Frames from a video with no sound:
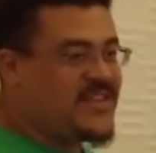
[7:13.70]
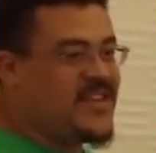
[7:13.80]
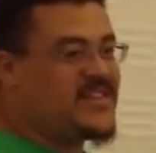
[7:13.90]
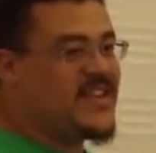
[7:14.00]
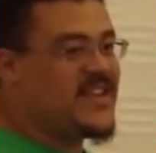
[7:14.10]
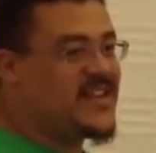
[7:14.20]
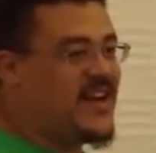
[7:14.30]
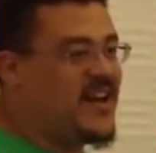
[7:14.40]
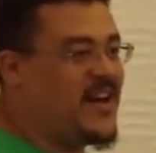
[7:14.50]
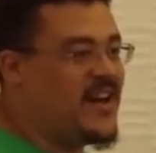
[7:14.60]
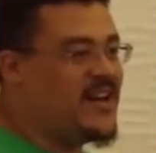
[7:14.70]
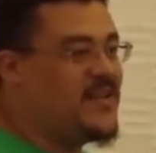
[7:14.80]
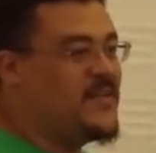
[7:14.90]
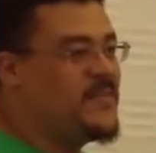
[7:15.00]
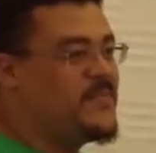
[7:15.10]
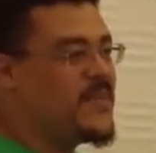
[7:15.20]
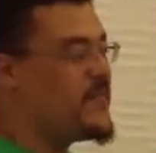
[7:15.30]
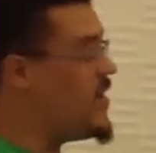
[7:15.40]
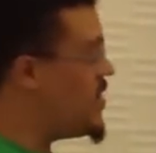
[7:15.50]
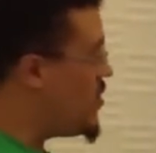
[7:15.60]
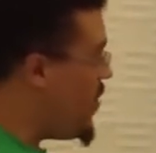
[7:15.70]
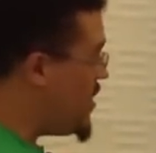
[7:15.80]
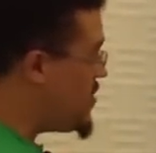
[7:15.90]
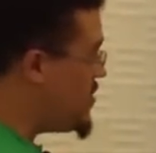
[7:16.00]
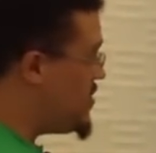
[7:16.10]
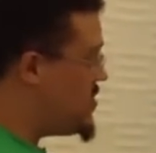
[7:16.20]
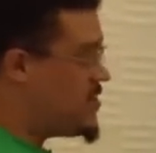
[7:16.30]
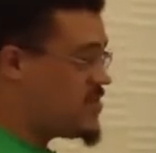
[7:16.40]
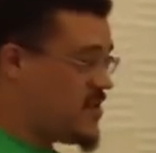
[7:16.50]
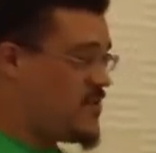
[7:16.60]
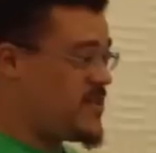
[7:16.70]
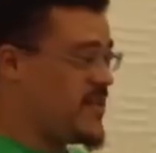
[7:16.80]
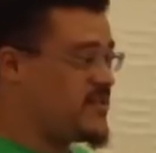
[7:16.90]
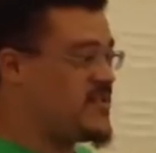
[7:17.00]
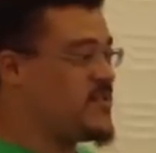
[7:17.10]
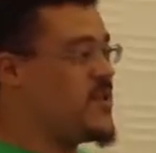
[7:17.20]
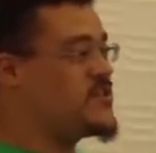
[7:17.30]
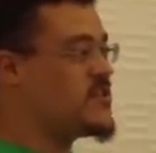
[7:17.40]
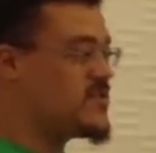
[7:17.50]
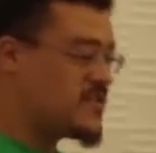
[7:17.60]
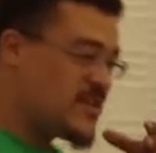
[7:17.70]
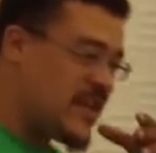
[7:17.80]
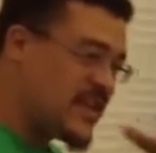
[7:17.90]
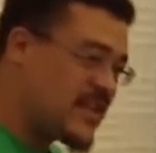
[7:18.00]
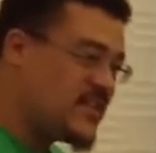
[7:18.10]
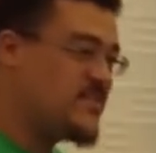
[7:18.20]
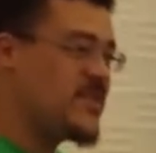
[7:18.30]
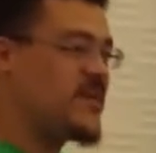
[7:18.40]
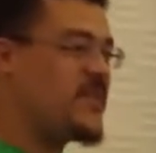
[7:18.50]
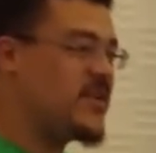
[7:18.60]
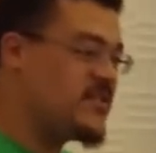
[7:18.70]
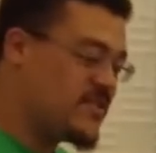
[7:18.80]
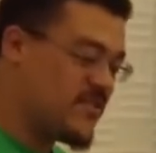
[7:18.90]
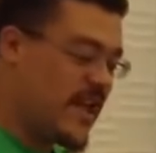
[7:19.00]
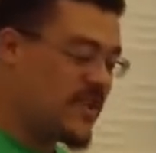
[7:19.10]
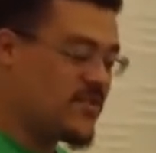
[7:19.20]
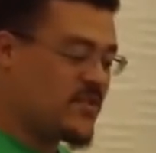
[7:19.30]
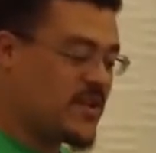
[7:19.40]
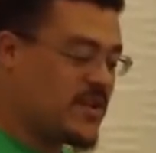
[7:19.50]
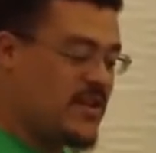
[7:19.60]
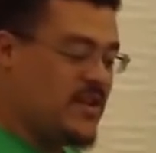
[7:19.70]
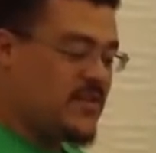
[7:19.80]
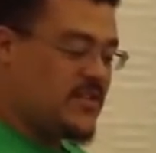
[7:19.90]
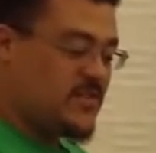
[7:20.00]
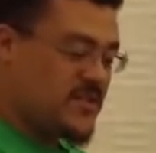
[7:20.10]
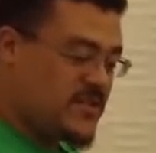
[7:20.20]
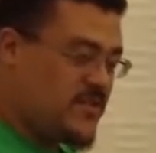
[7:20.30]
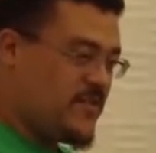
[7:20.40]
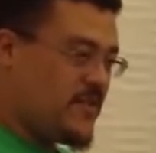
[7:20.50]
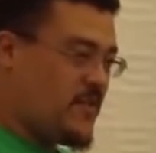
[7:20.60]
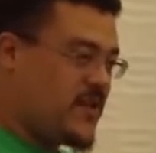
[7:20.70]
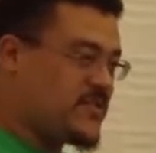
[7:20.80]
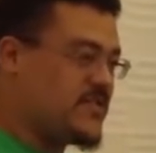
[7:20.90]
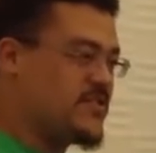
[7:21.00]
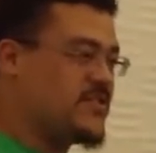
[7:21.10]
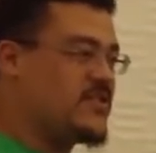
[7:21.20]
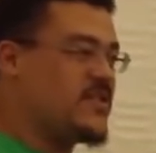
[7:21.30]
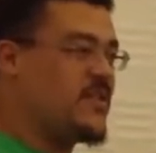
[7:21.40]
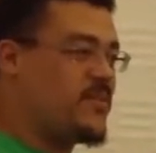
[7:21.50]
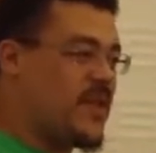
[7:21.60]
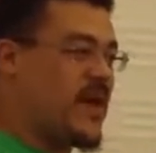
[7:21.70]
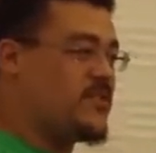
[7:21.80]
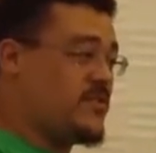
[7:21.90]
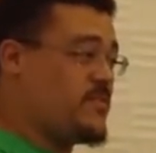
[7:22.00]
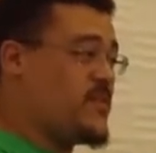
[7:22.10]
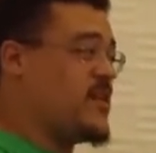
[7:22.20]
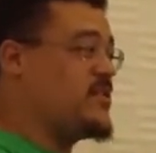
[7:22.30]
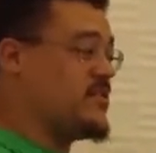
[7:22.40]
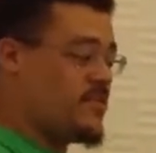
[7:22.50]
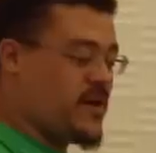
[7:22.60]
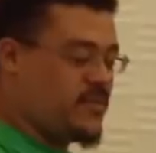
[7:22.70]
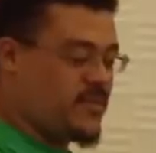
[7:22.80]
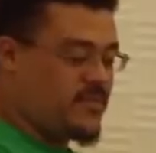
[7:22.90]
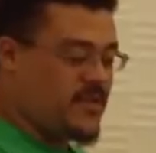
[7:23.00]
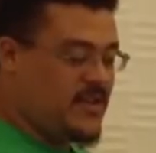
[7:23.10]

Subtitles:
And then if you have any questions, start with asking the questions, kind of get them in that process of answering the specific questions that apply to the product and the problem.